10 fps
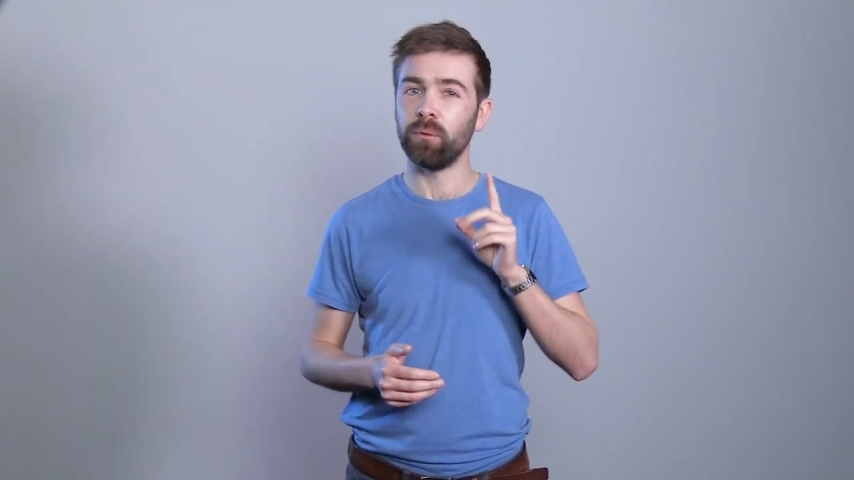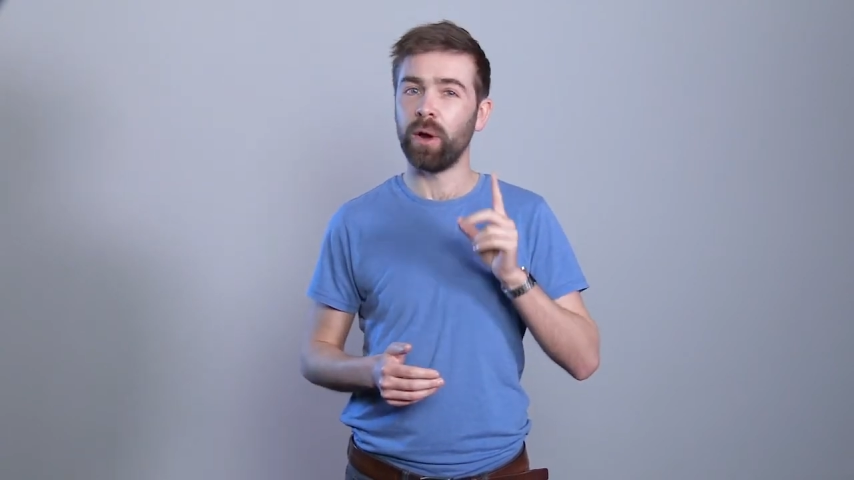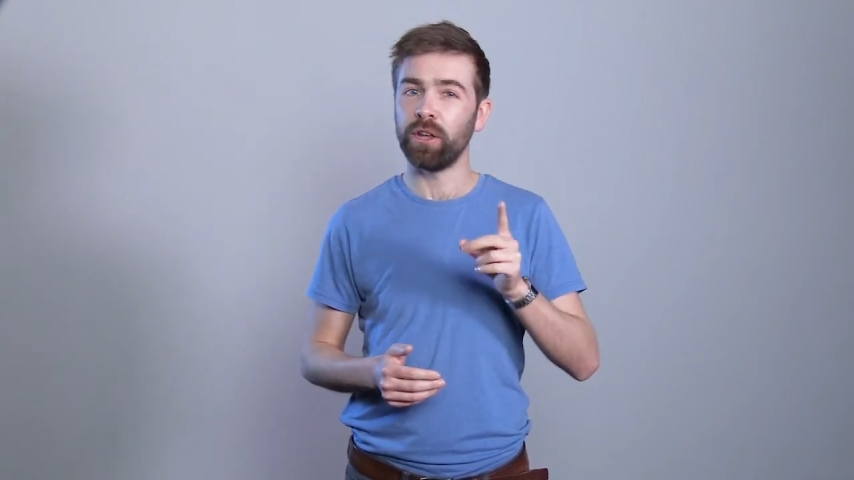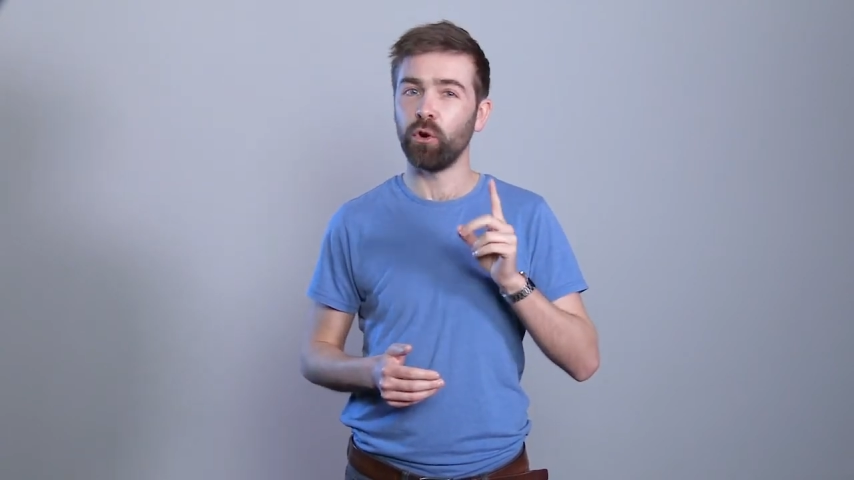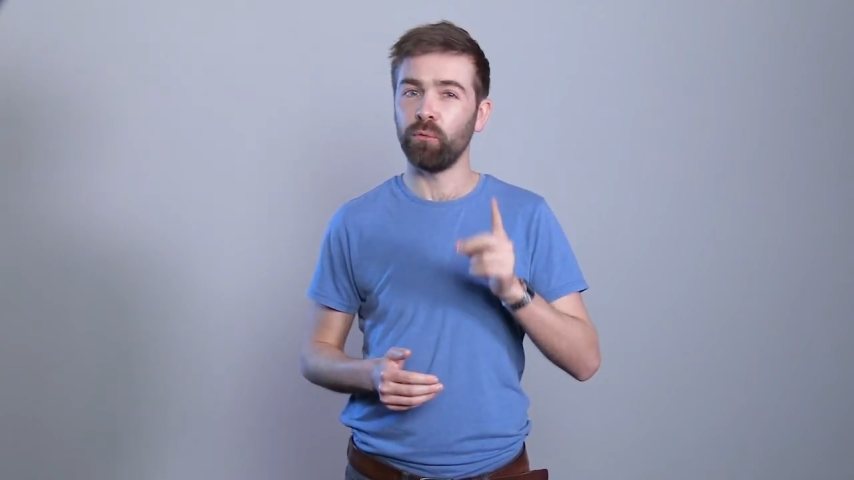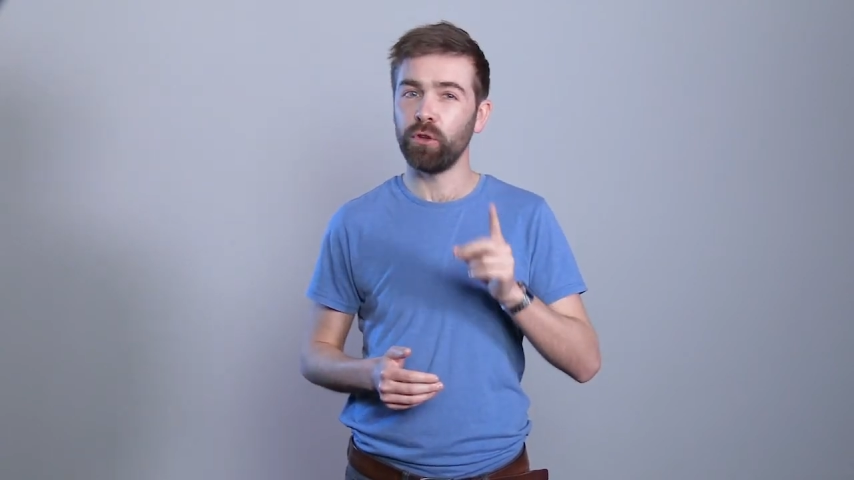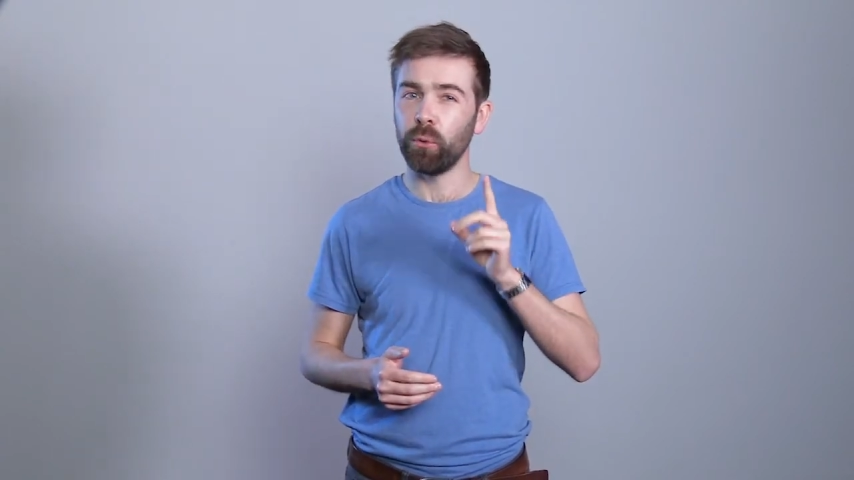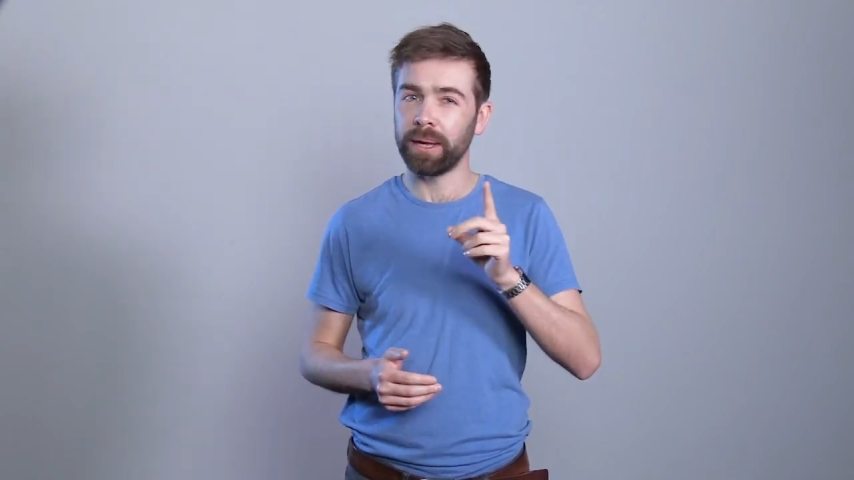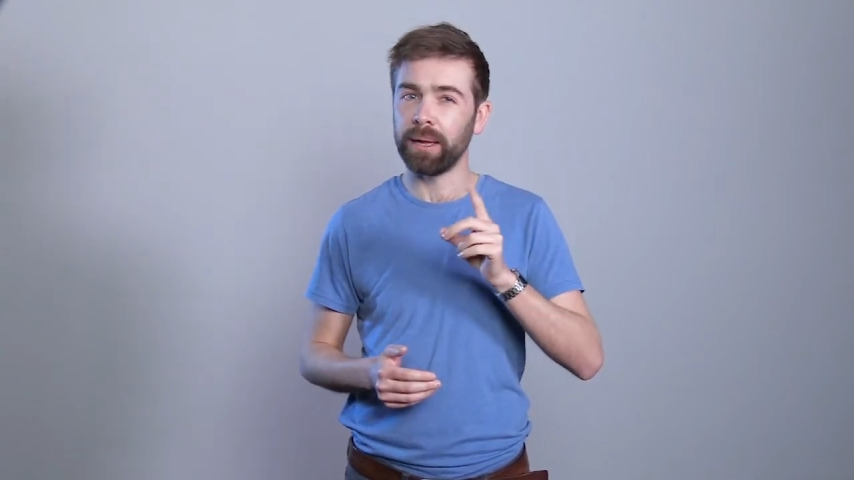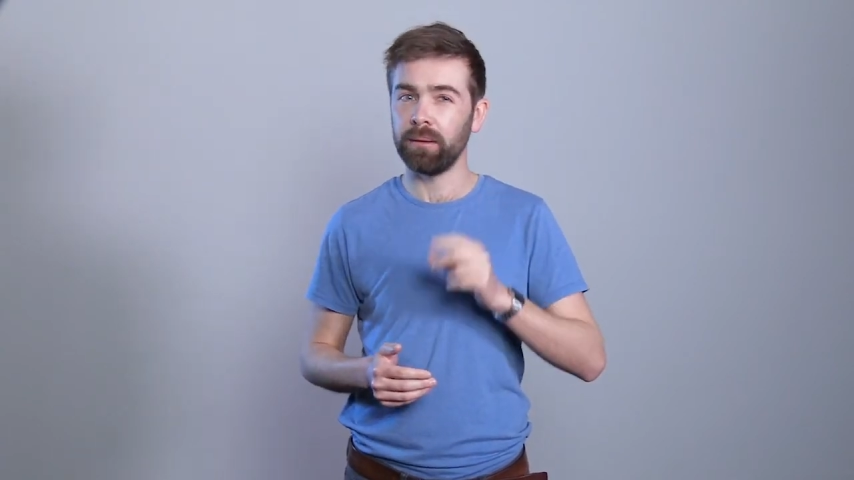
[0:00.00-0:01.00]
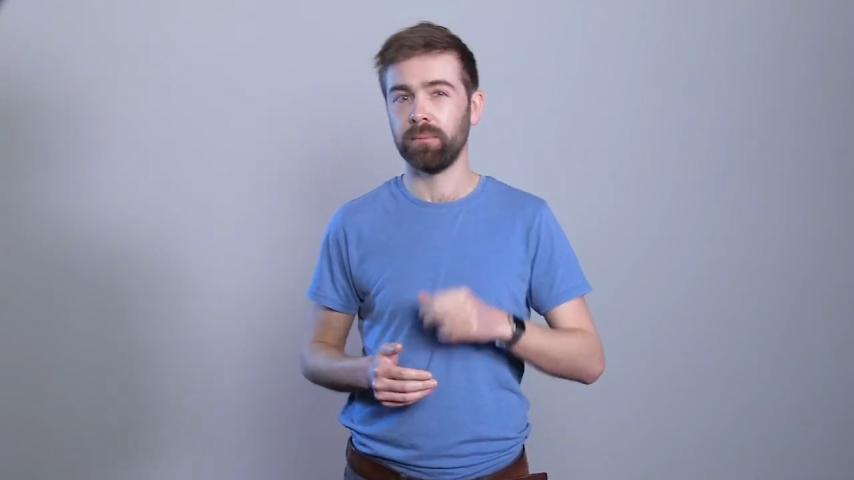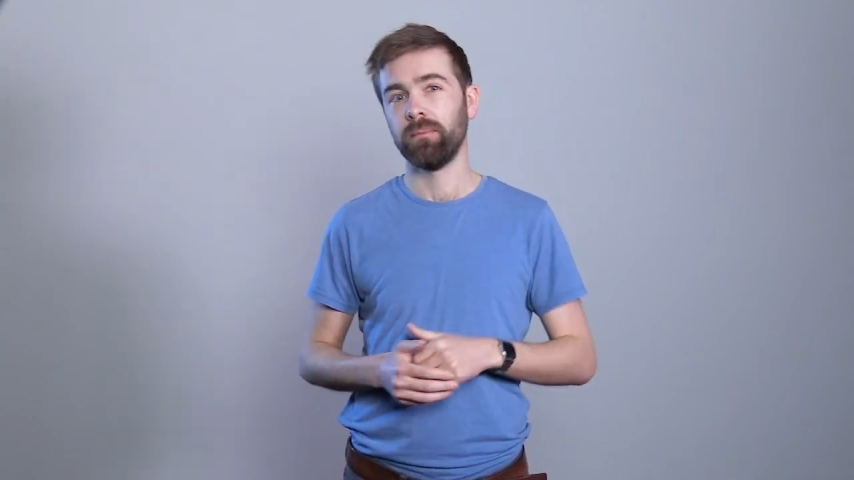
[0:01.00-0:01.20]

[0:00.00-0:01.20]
where you're viewing it.